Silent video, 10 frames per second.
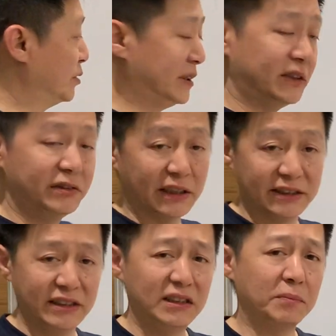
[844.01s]
So you
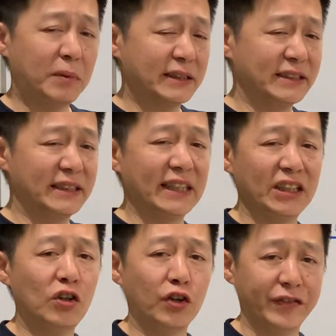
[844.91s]
can see the parts is
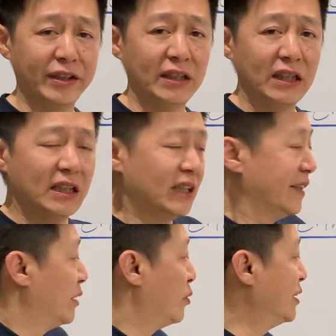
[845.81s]
getting hotter.
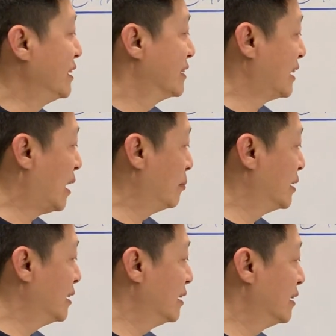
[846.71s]
Number one is
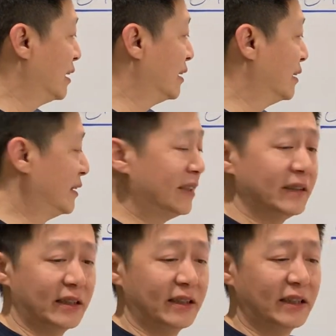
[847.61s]
summer.
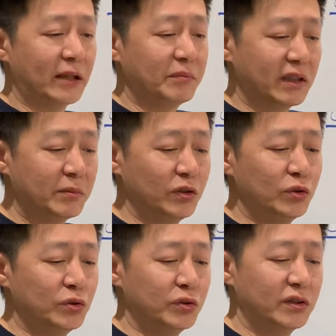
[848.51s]
Then number
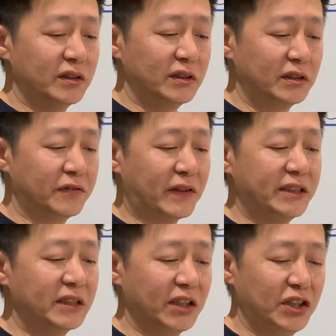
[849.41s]
two, the
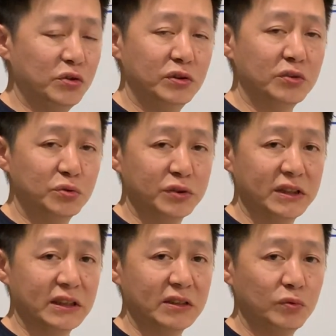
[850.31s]
fire kill the
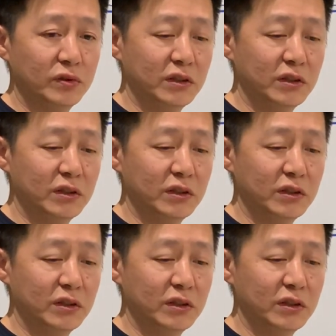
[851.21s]
rooster.